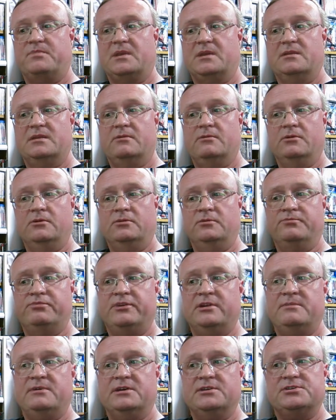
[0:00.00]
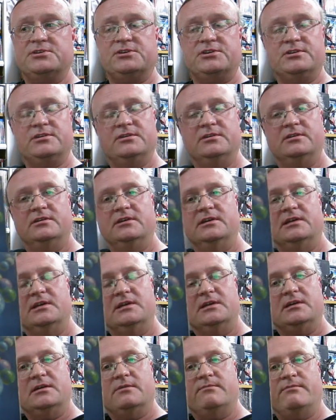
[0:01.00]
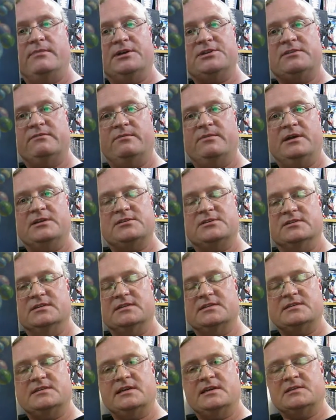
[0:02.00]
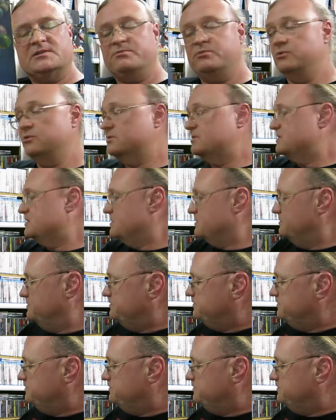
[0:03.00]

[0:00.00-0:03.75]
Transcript: They're all pretty much much of a muchness textbooks.